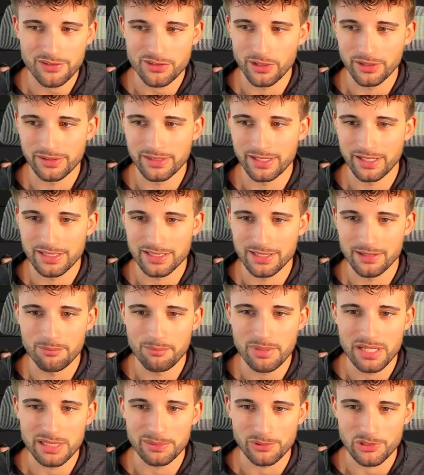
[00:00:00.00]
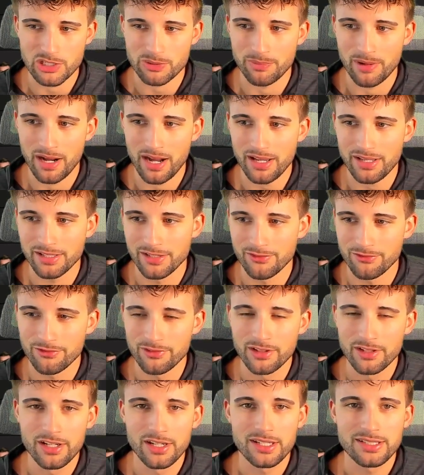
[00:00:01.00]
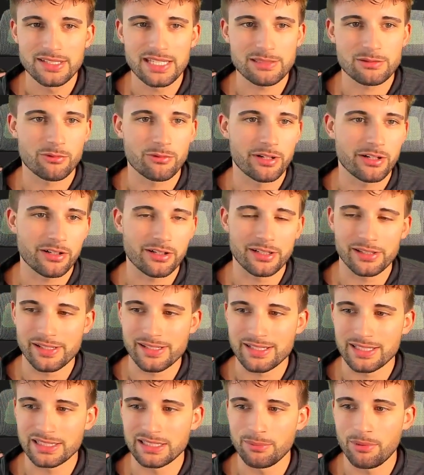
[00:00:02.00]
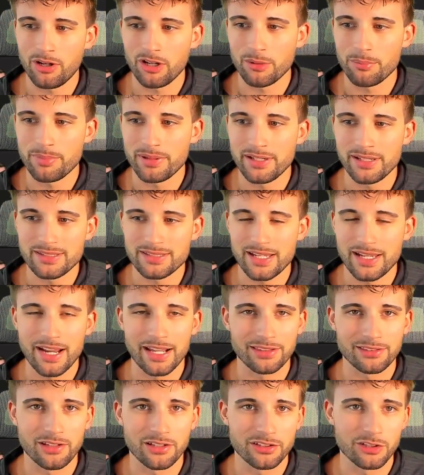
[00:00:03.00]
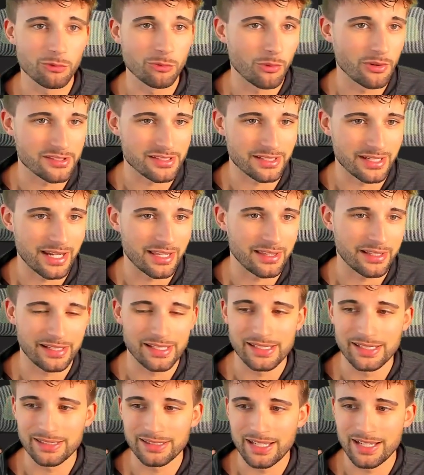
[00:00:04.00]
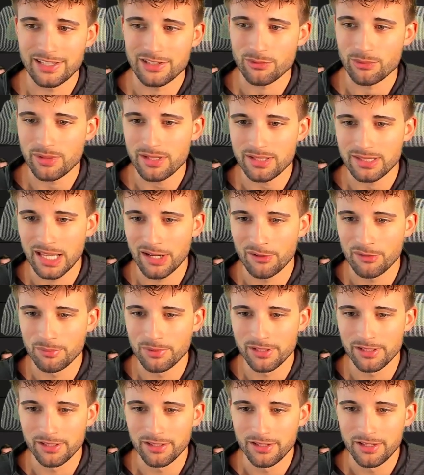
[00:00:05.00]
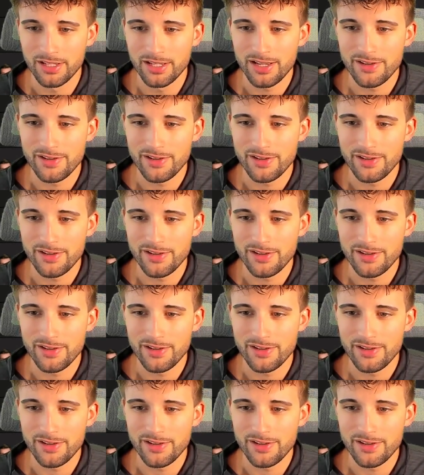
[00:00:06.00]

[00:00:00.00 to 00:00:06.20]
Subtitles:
So I think it's a beatable spot. And if Desmond Ridder can at least get the ball to Pitts and London once again like he did last week, that would be